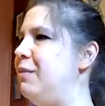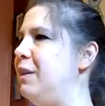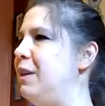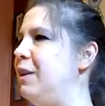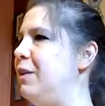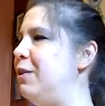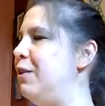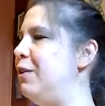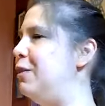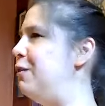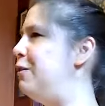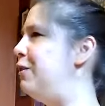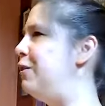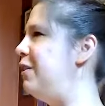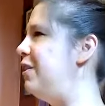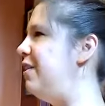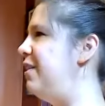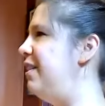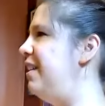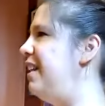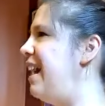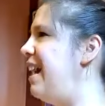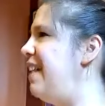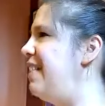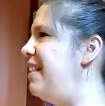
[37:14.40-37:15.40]

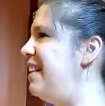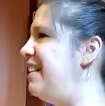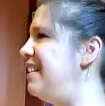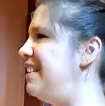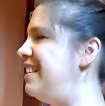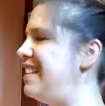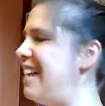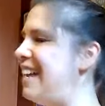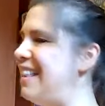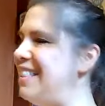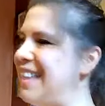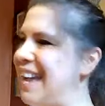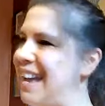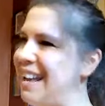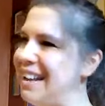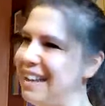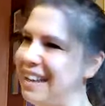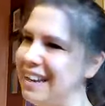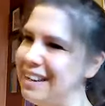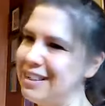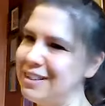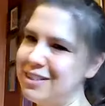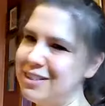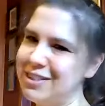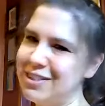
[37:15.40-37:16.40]
Beautiful. And then send that
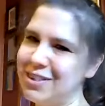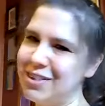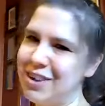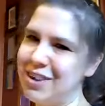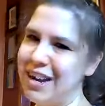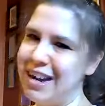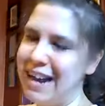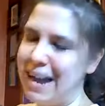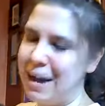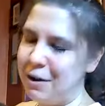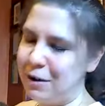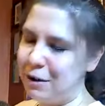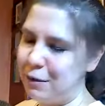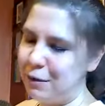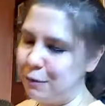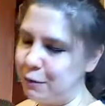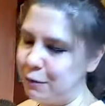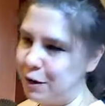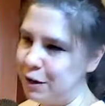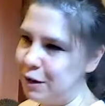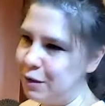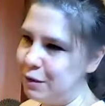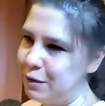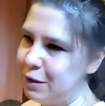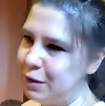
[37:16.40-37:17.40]
leg straight out in
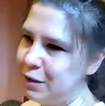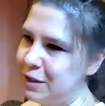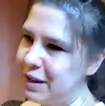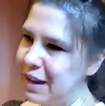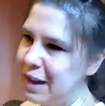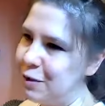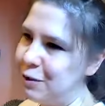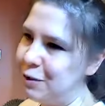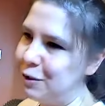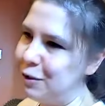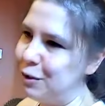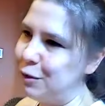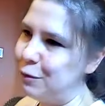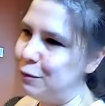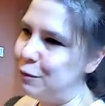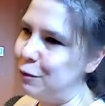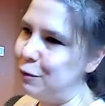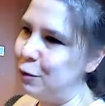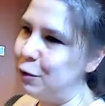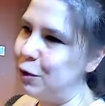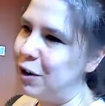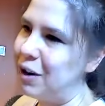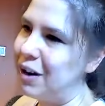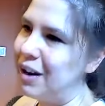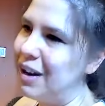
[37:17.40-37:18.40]
front of you down to the
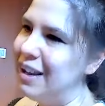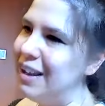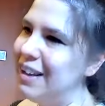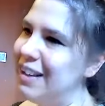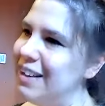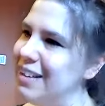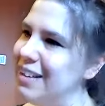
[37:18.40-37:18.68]
floor.